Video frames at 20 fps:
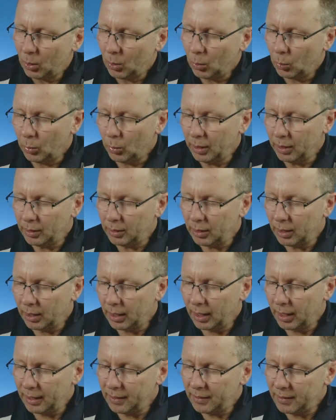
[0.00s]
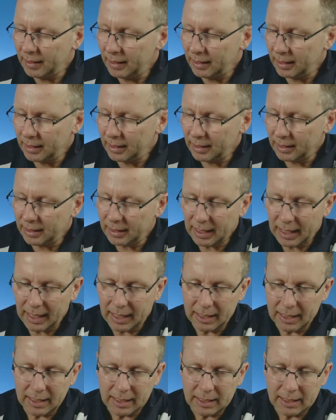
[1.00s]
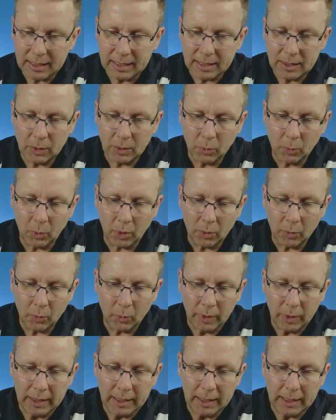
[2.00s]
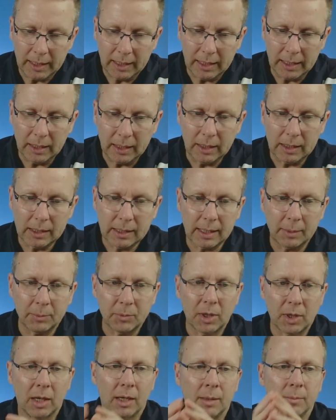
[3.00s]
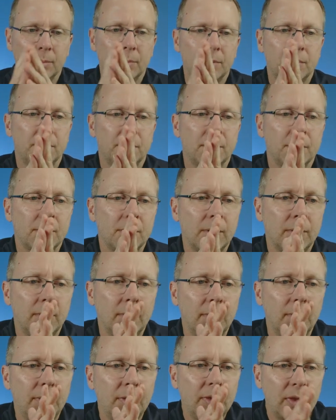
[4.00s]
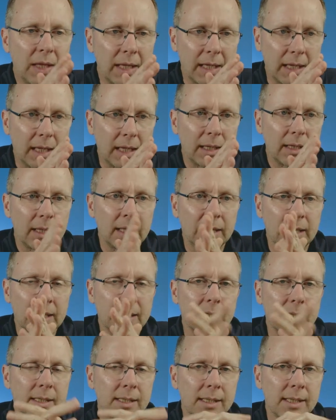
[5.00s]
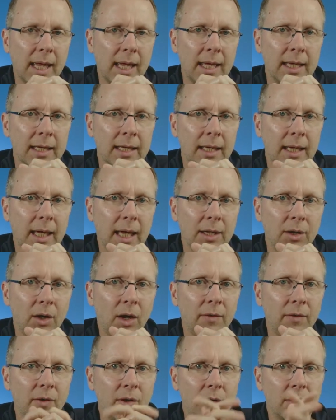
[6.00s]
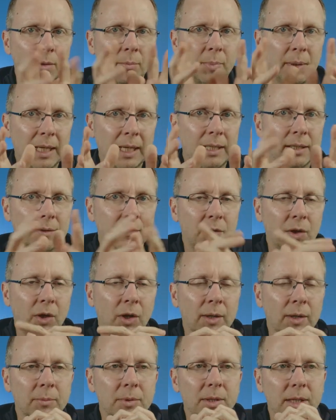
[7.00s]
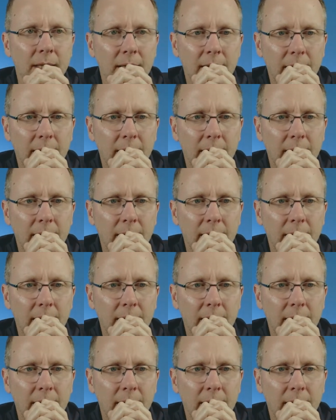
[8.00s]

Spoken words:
Well, I think that what we sometimes think that this is saying, and I've heard it plenty of times,